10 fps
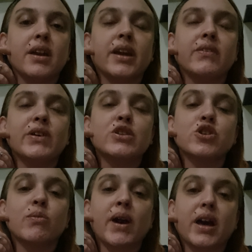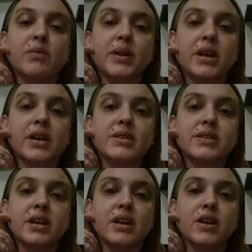and I felt so bad because
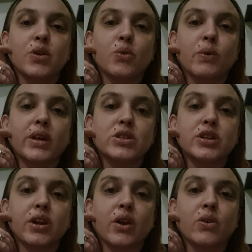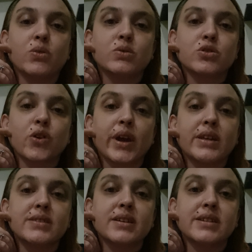he went to go try
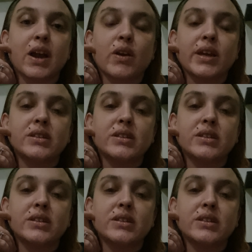to sit down.